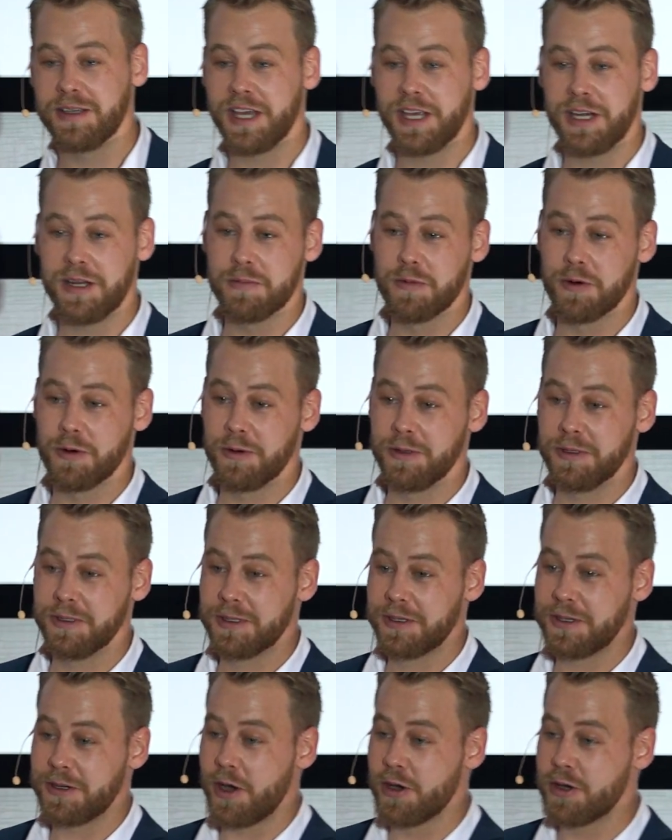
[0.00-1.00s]
anymore,
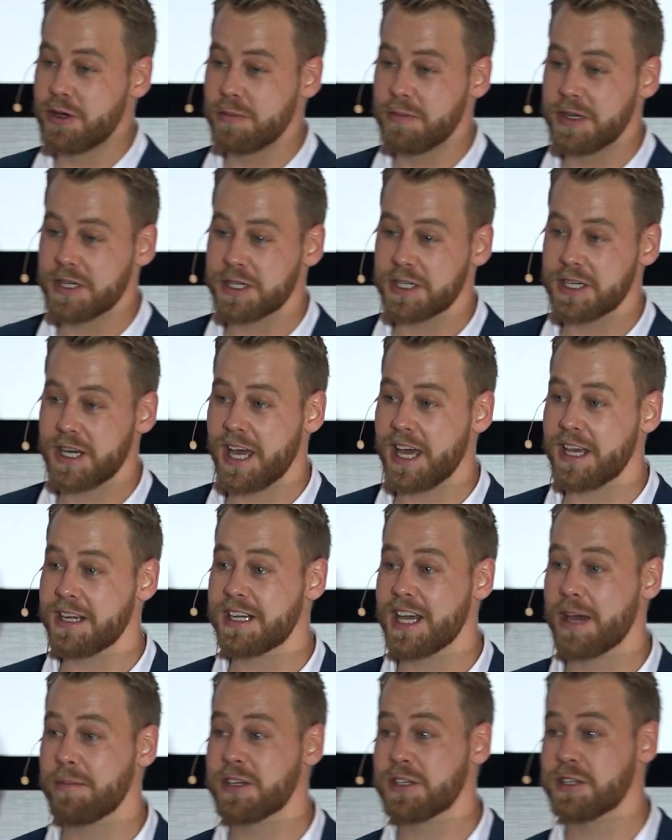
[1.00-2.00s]
no commission, and
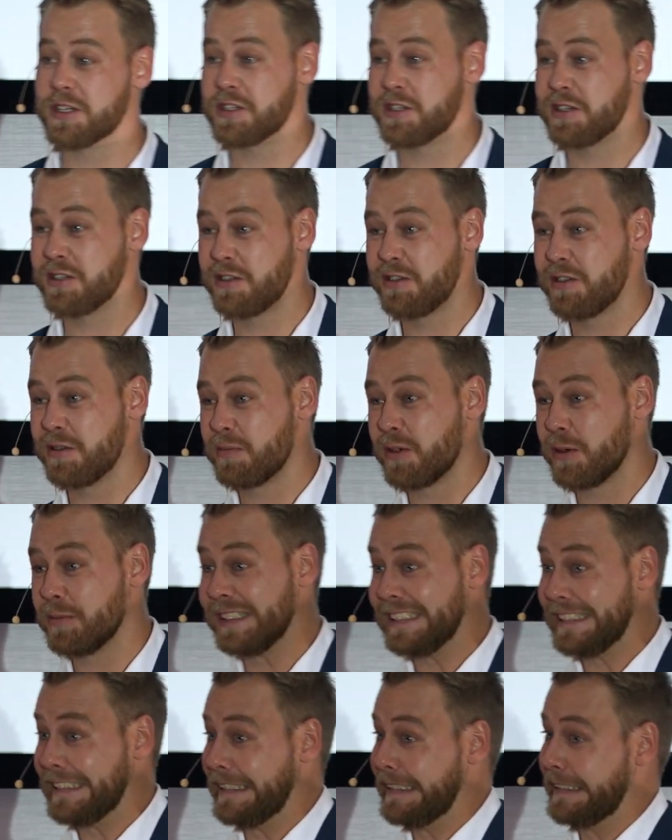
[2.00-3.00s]
damages to the
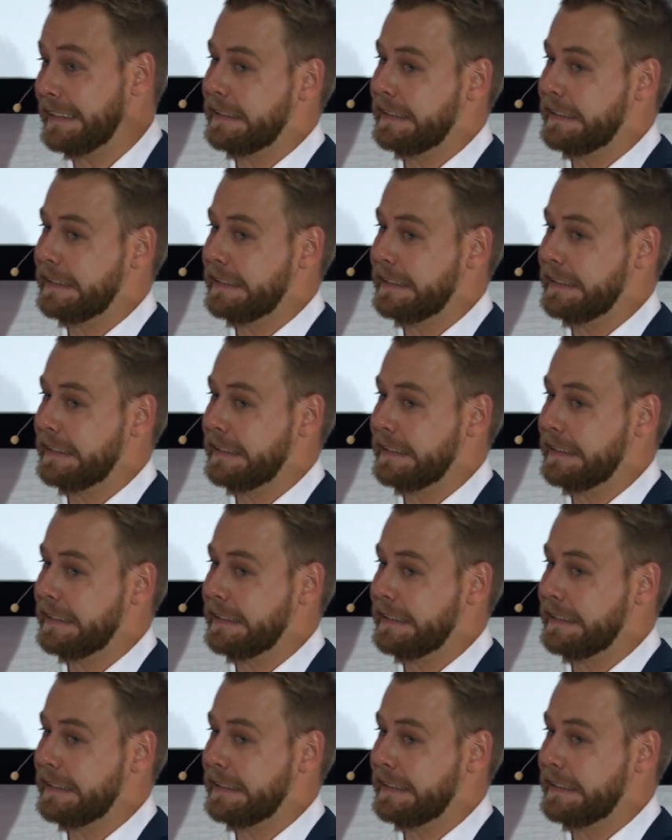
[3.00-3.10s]
property.